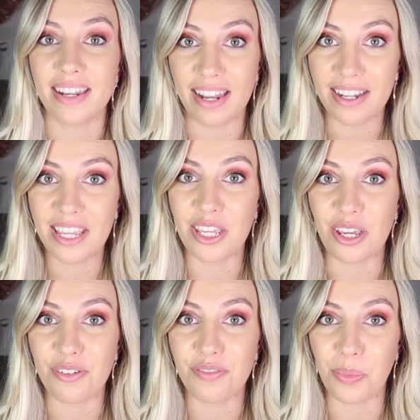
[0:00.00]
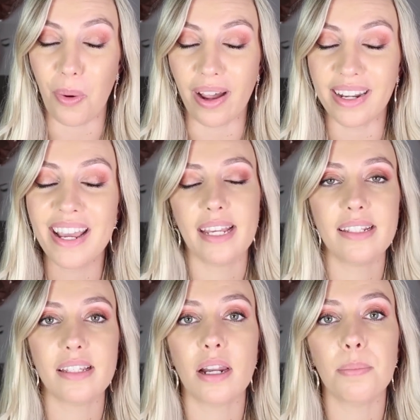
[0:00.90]
then lucky you for one. It
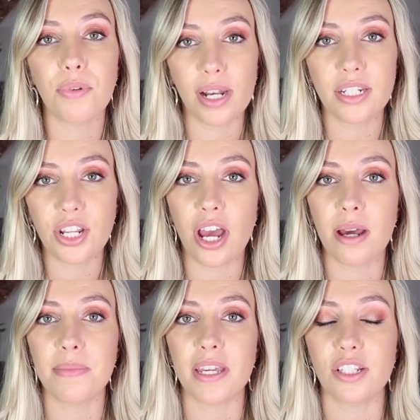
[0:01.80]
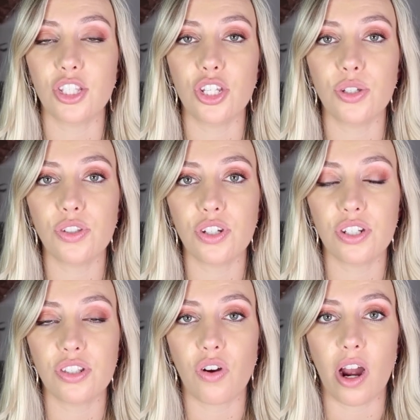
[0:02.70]
is an umbrella term that is used to
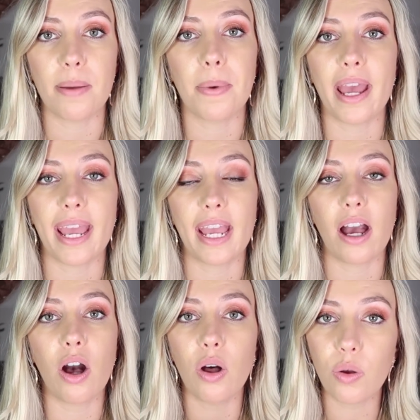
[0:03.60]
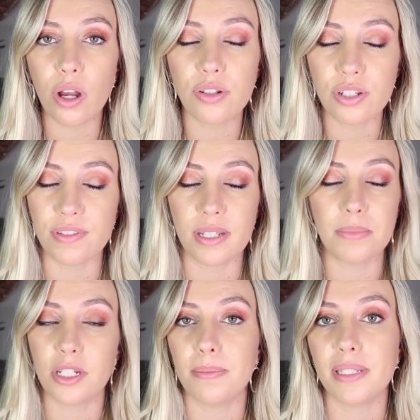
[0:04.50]
describe a whole host of
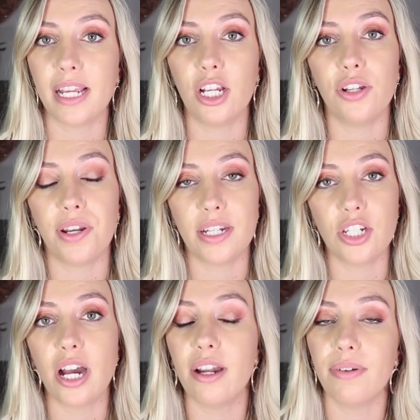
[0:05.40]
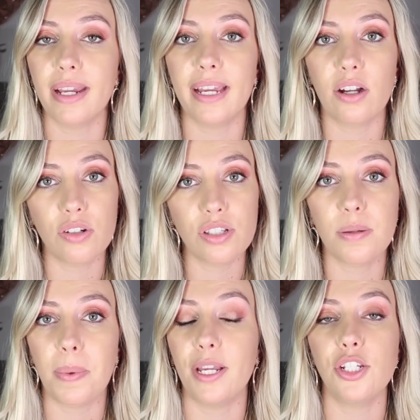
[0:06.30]
symptoms including diarrhea,
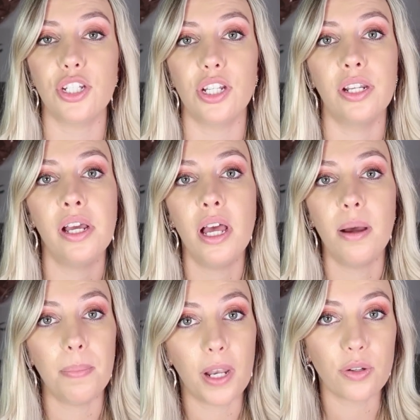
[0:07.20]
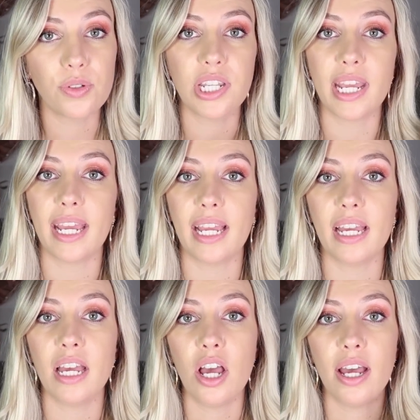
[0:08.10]
constipation,
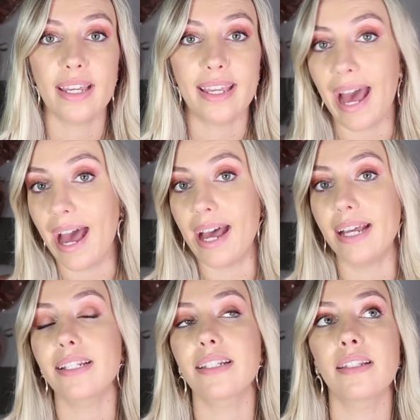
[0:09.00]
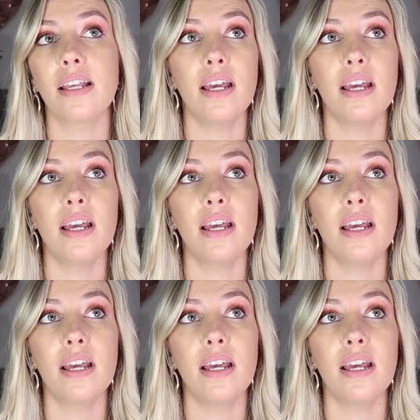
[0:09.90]
bloating, gas,